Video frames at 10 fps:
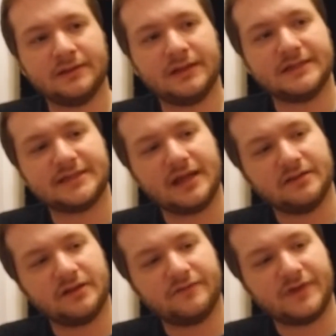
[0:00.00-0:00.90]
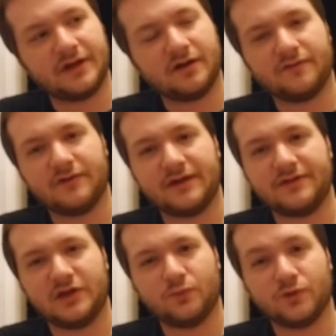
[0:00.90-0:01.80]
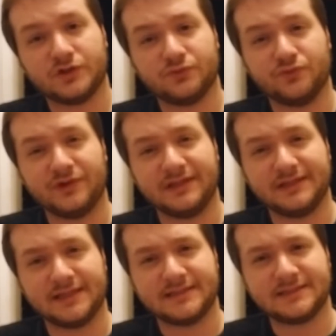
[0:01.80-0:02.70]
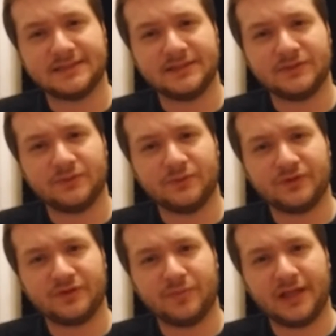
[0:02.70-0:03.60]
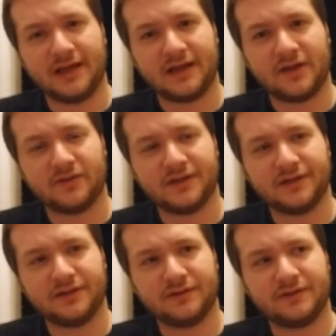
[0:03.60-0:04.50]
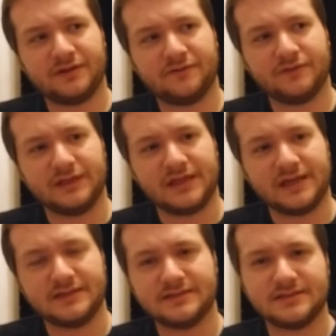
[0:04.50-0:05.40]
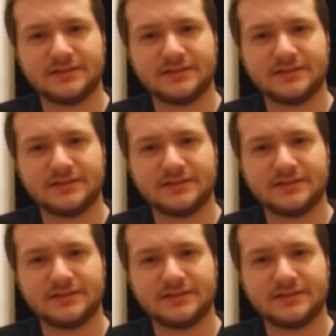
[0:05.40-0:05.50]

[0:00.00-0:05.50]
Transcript: Like I said, I love that cover. I think it works really nicely with the black outline on there for the case.